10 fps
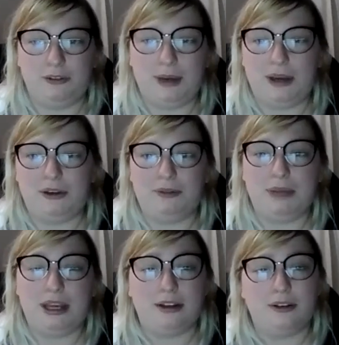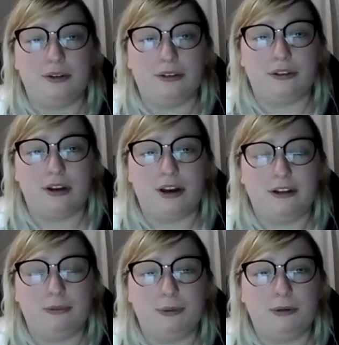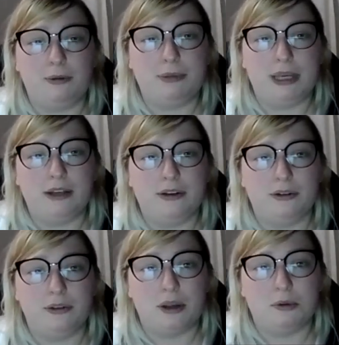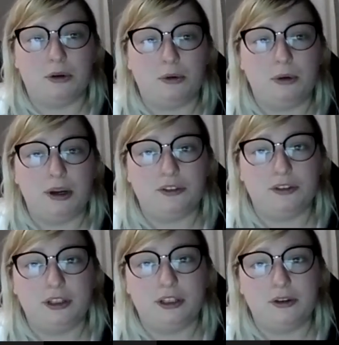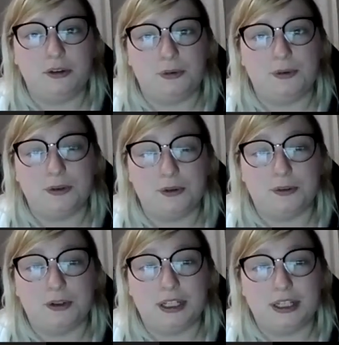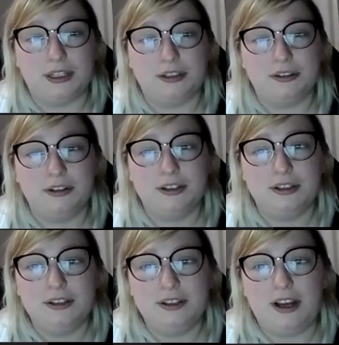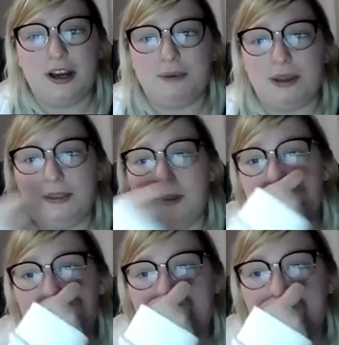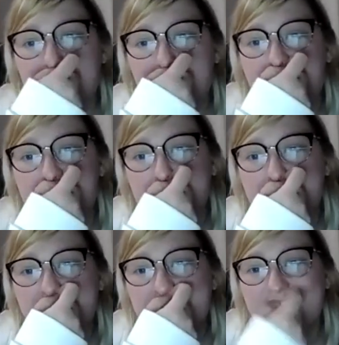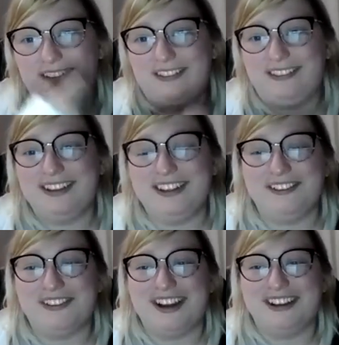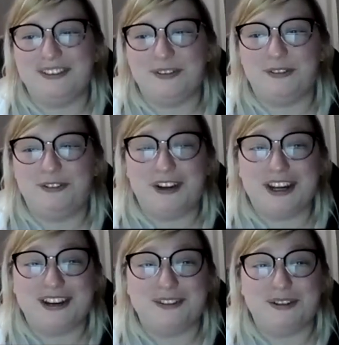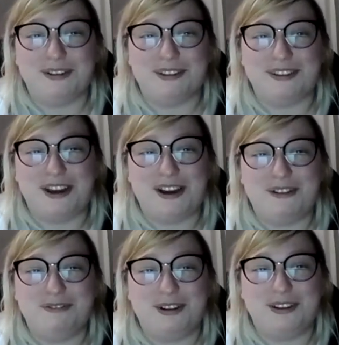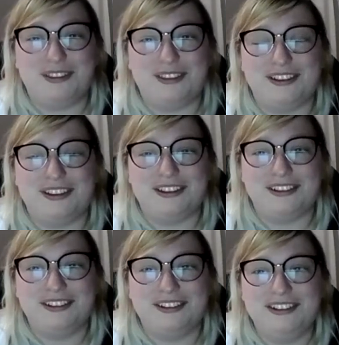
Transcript: about a man who was in a hospital bed who they were questioning over and over again, and then Steve got into a fight with one of the